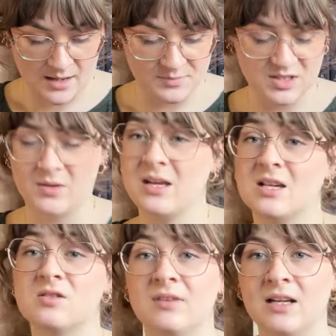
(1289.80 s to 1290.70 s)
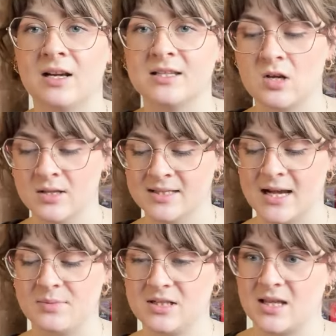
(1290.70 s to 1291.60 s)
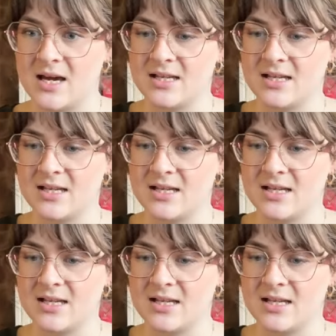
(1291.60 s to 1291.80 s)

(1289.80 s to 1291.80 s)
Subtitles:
So I think it's a really nice concept that